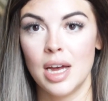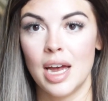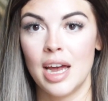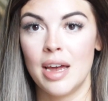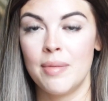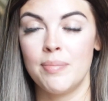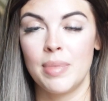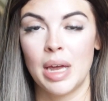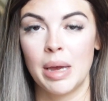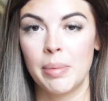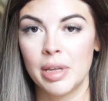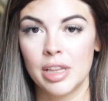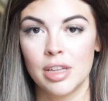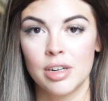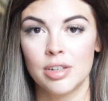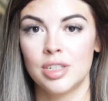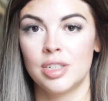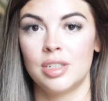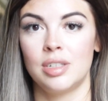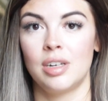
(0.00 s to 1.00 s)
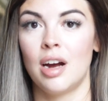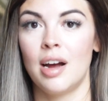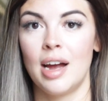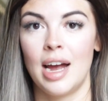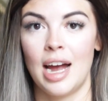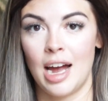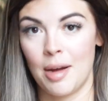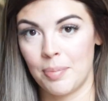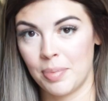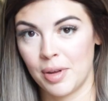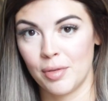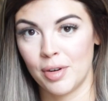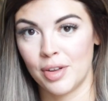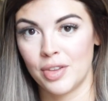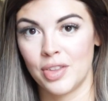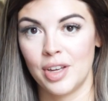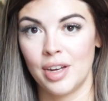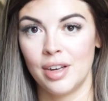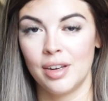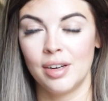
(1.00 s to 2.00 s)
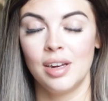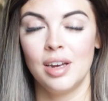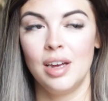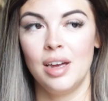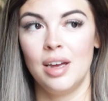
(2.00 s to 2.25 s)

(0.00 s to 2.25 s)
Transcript: and maybe they're just not happy with it.